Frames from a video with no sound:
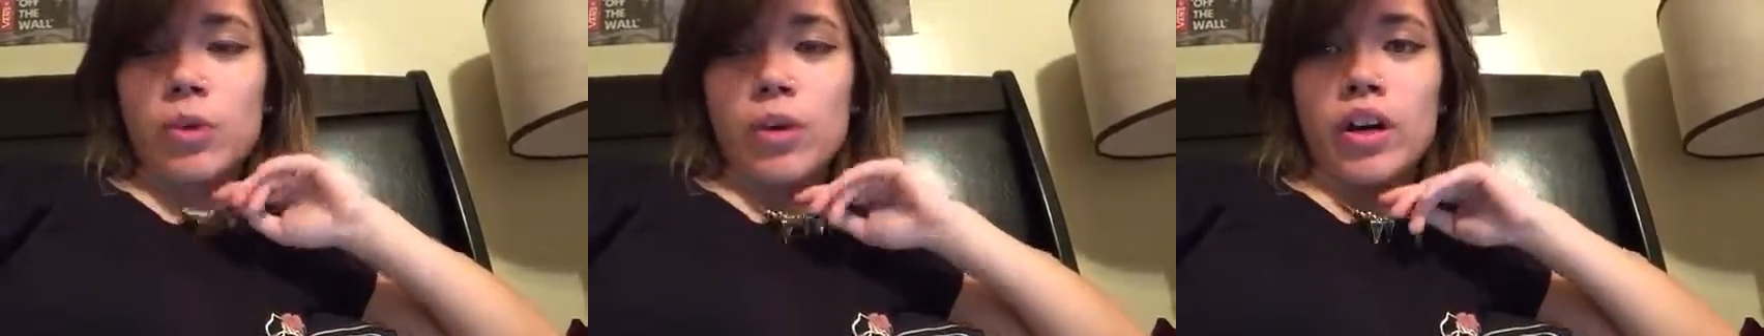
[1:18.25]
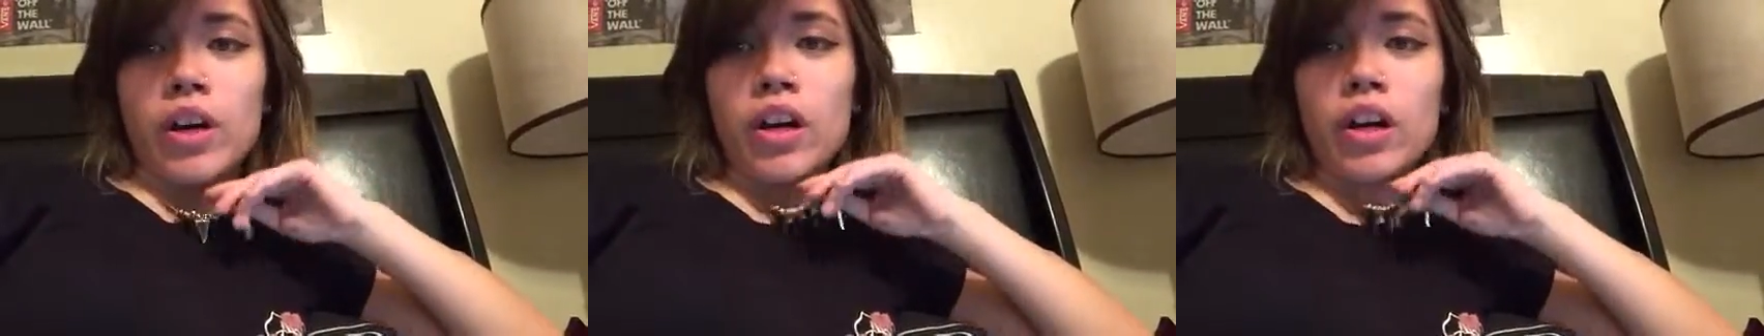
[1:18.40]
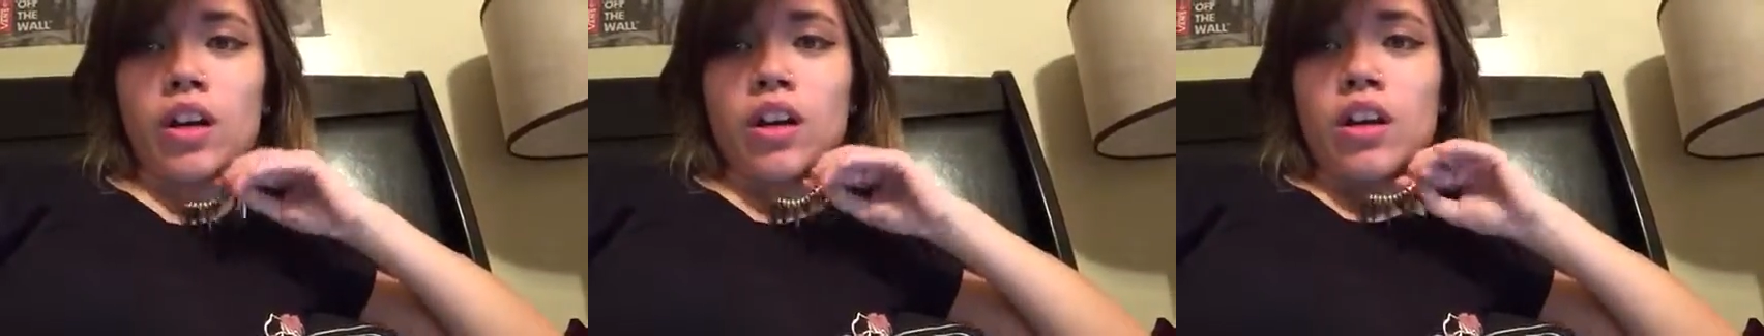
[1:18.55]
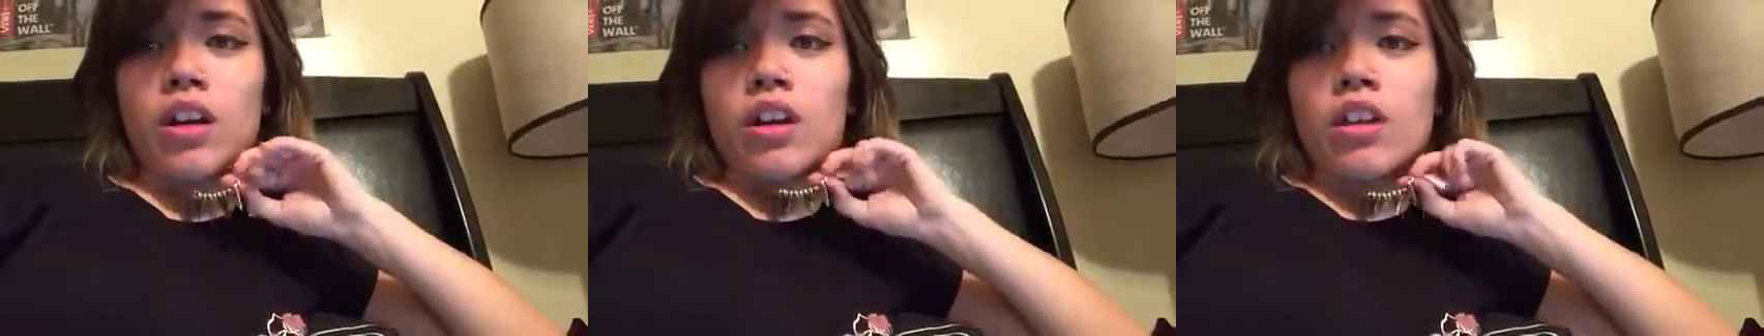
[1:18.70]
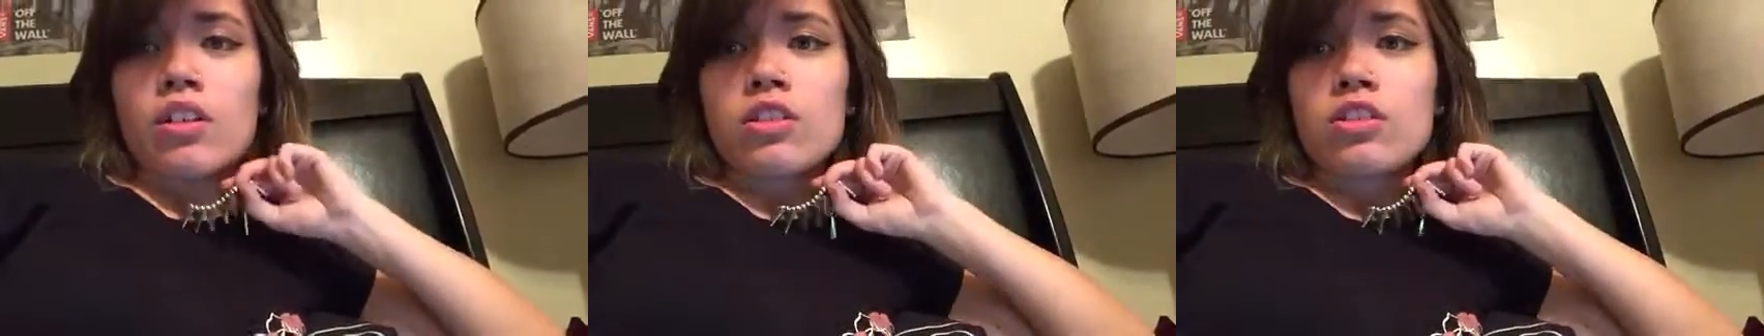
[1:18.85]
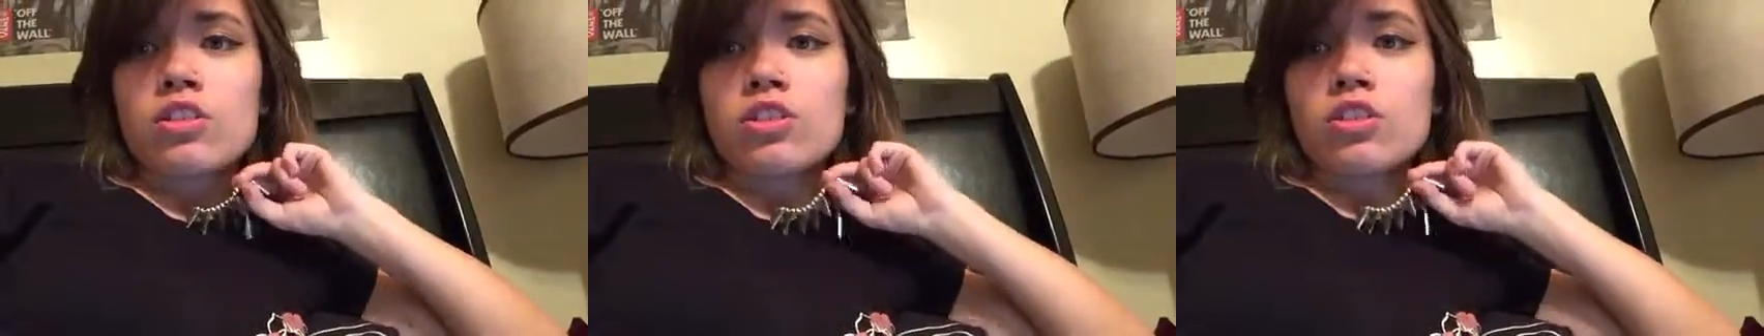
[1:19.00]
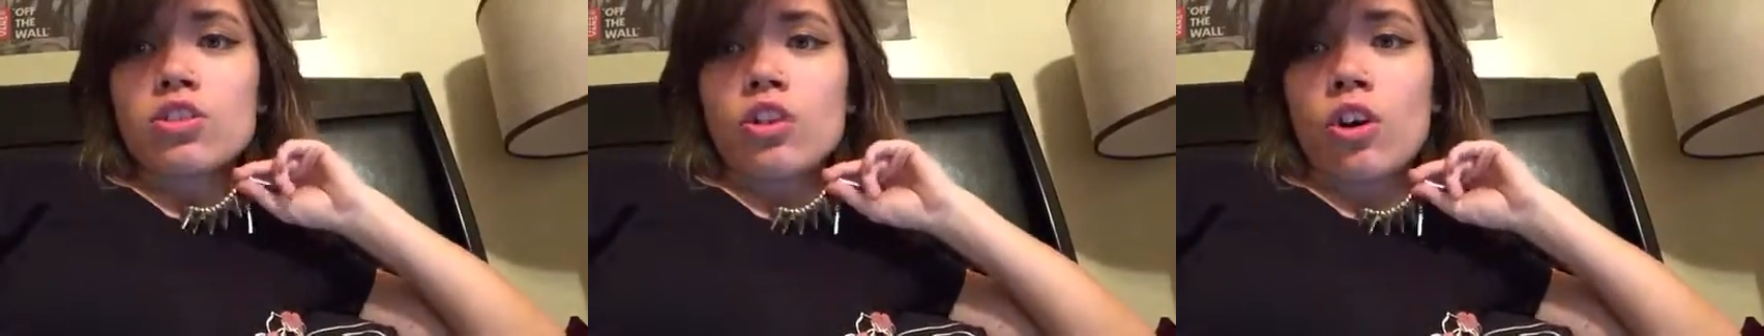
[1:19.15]
for it.
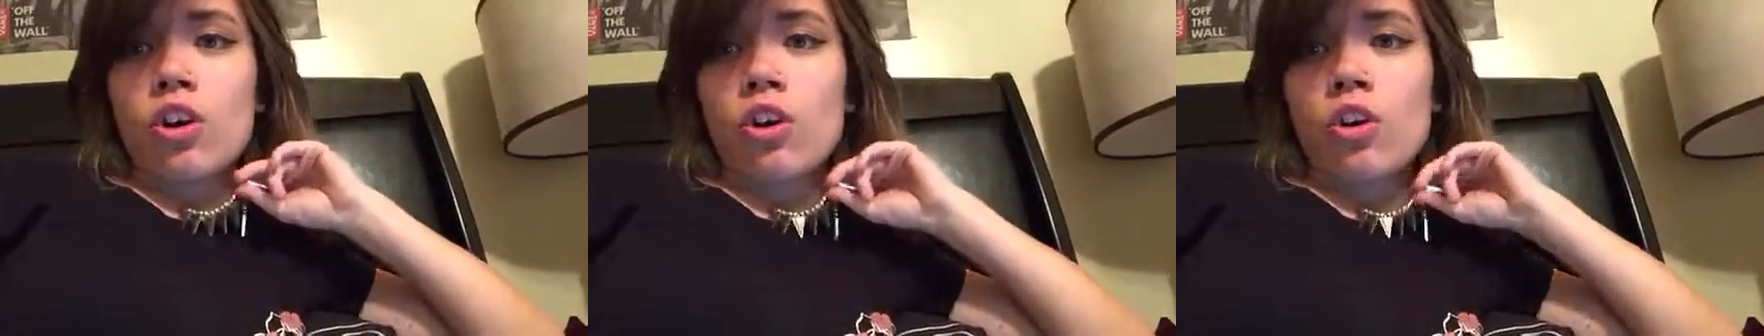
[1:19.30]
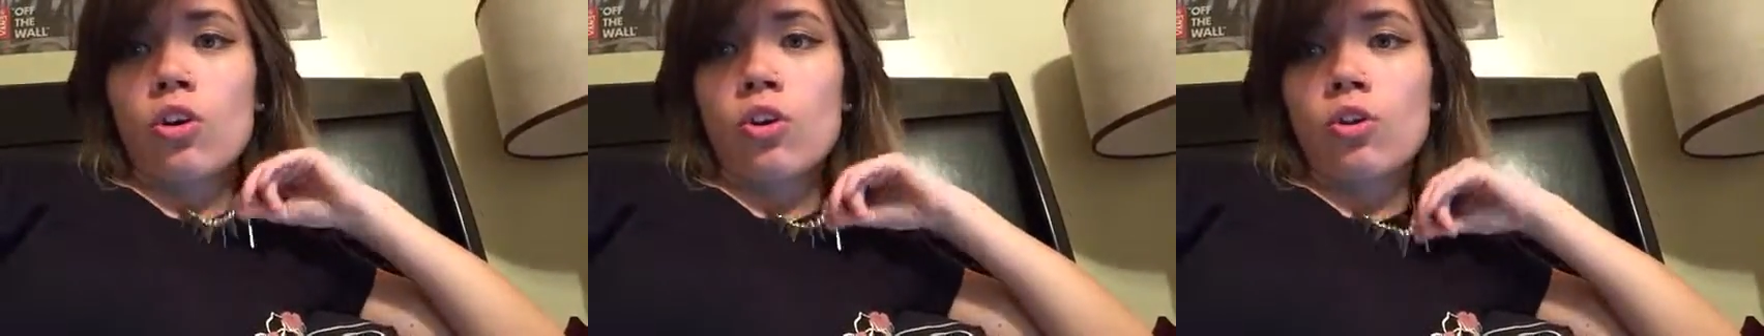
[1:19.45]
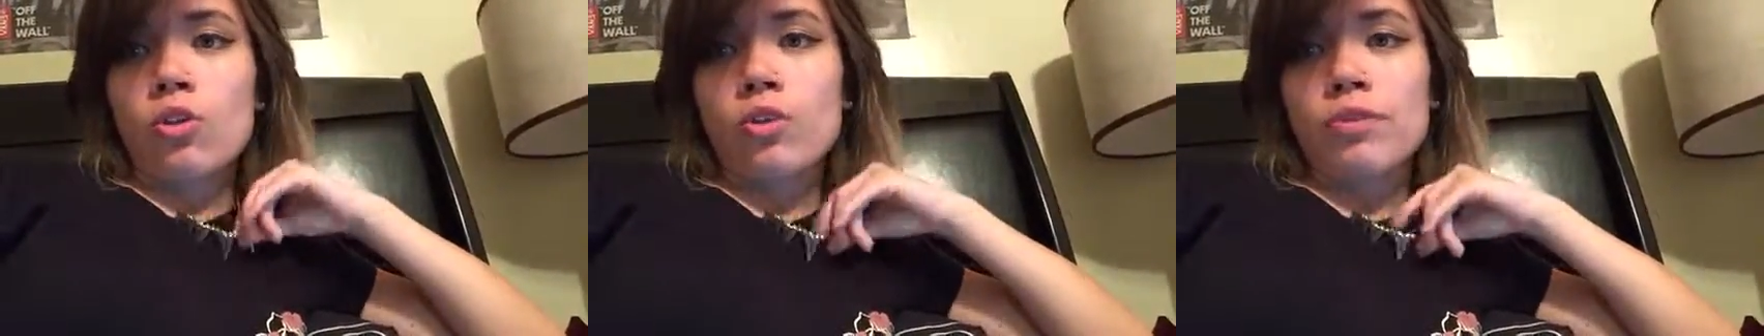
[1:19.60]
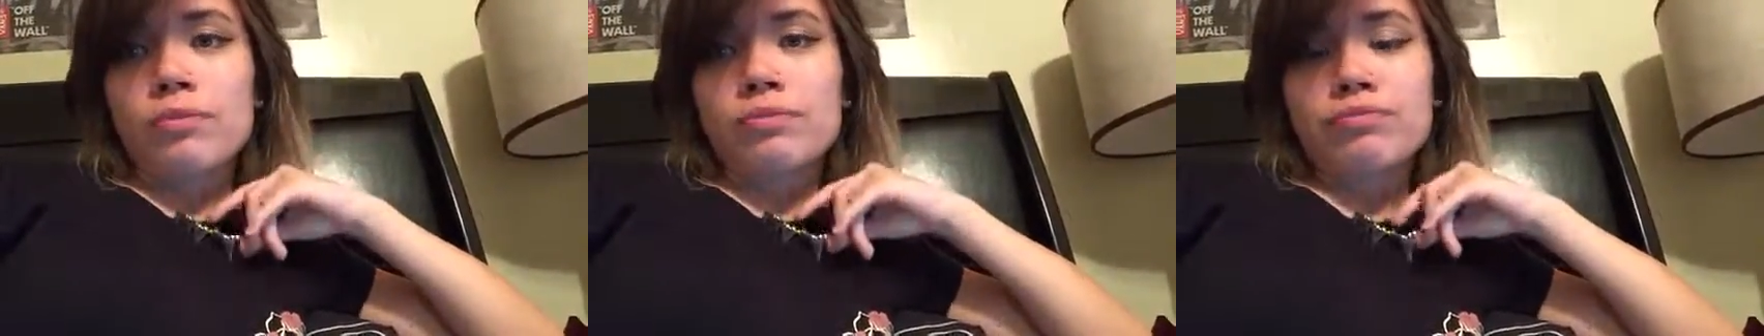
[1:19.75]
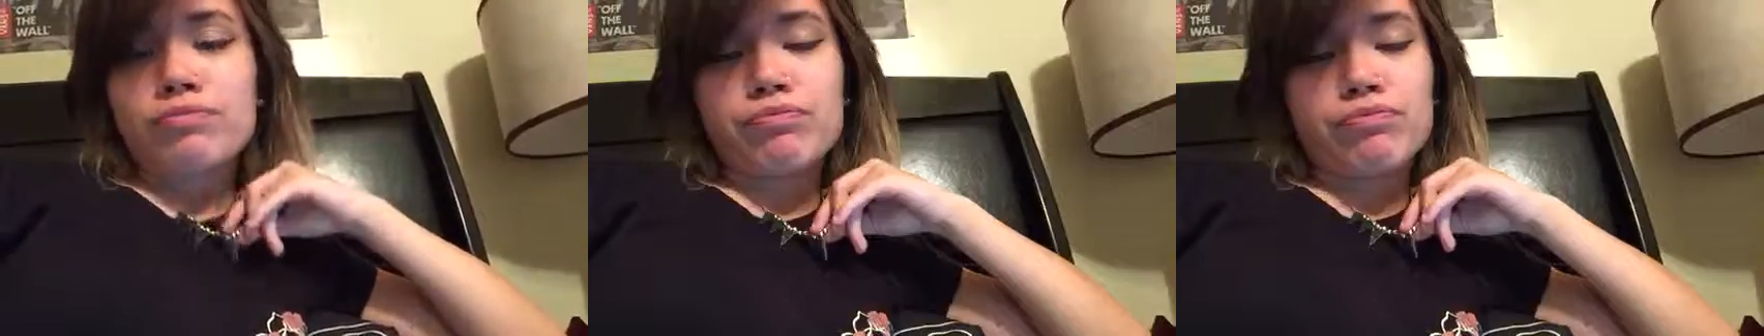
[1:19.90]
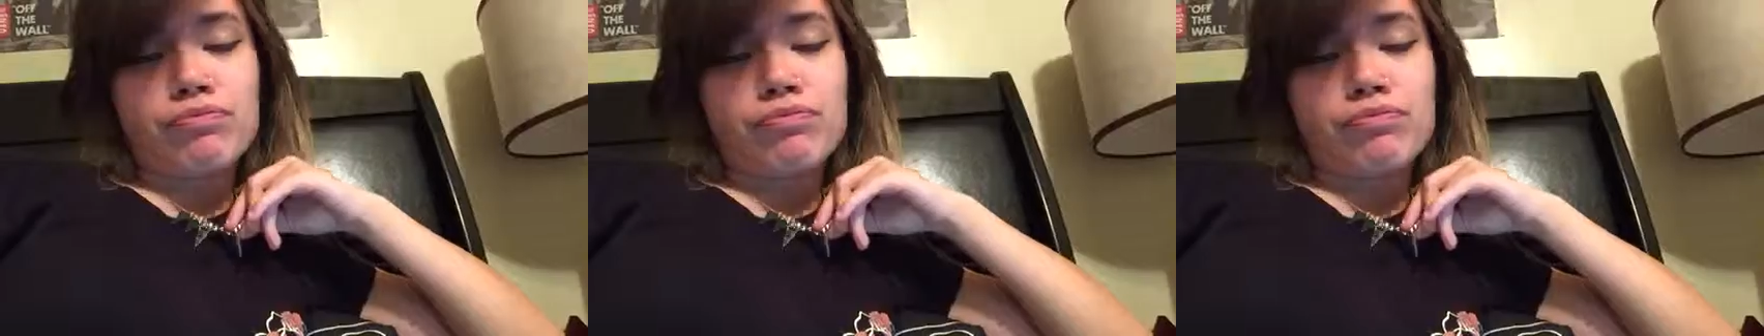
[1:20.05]
So,